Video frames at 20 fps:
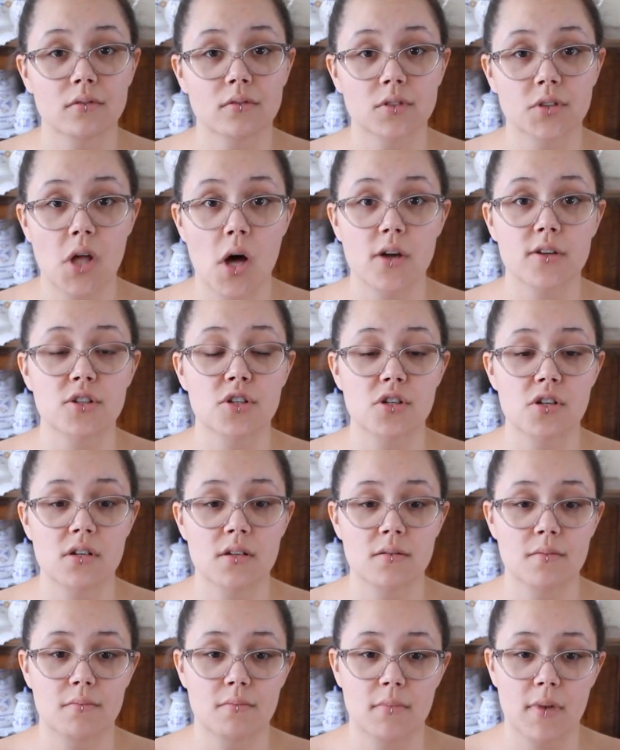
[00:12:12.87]
launched
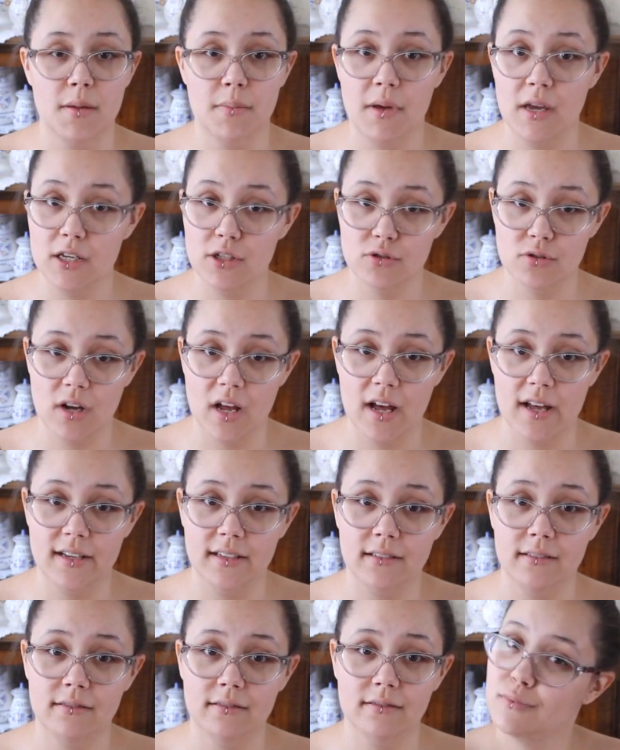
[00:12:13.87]
my
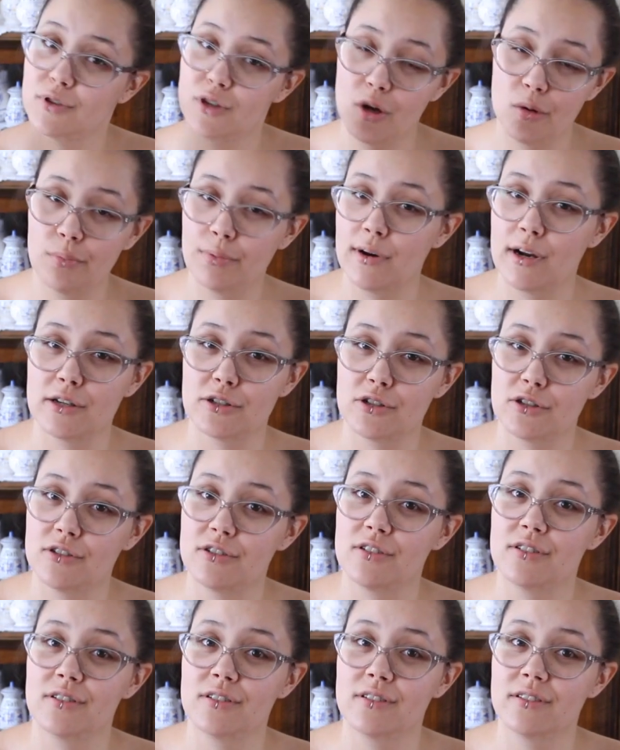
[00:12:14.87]
Patreon, no
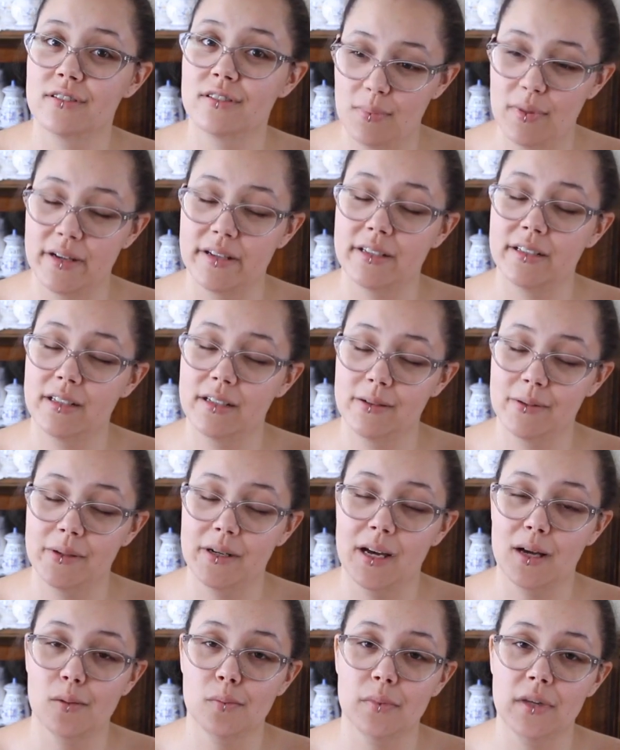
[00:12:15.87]
pressure, but it
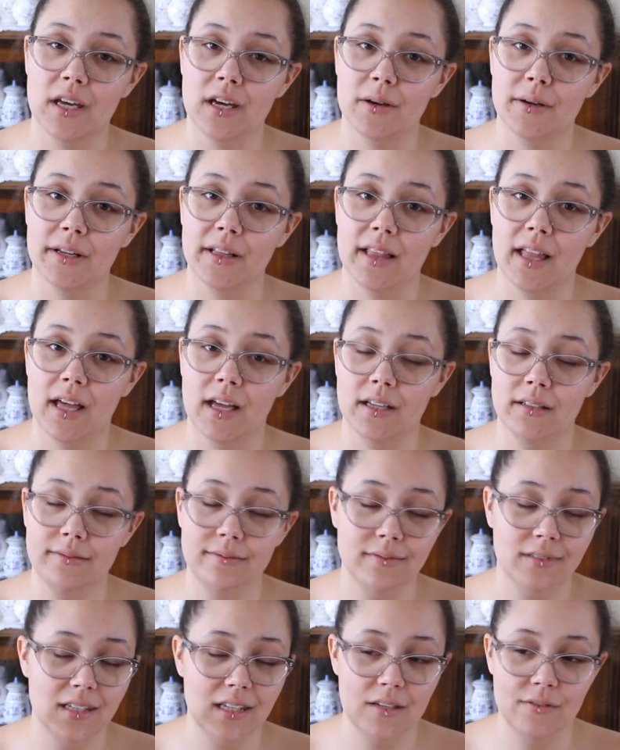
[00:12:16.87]
would help me out a lot.
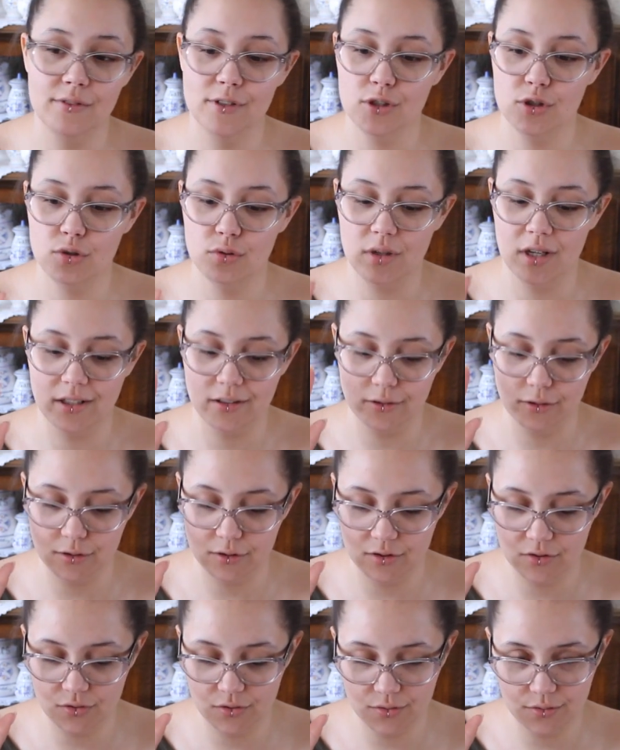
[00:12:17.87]
Even
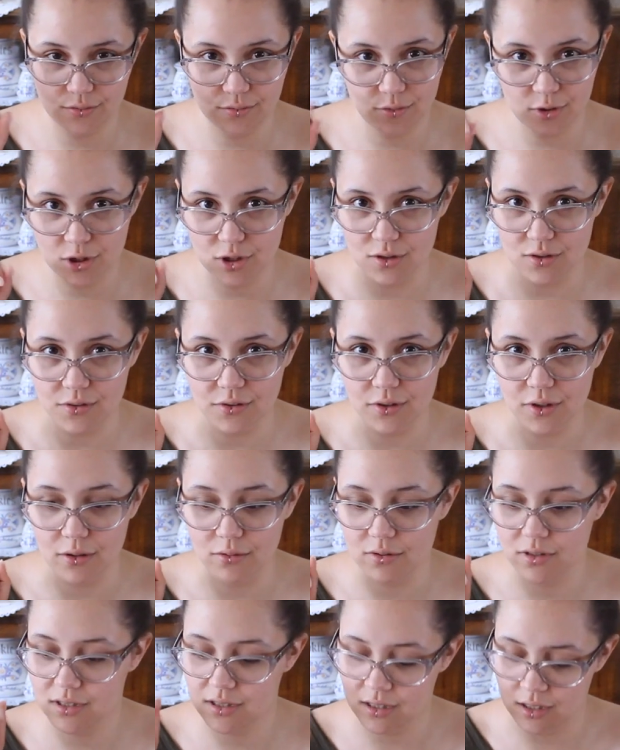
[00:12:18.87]
$2, which is the
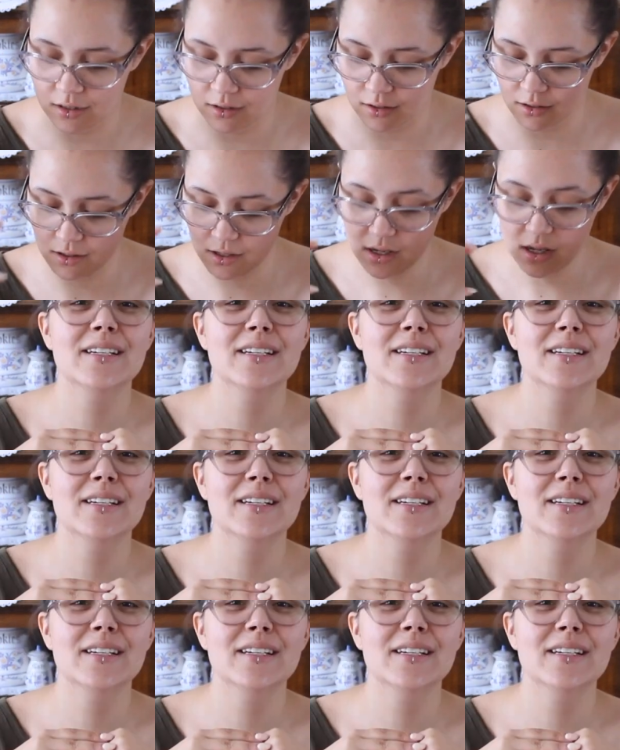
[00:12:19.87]
lowest tier.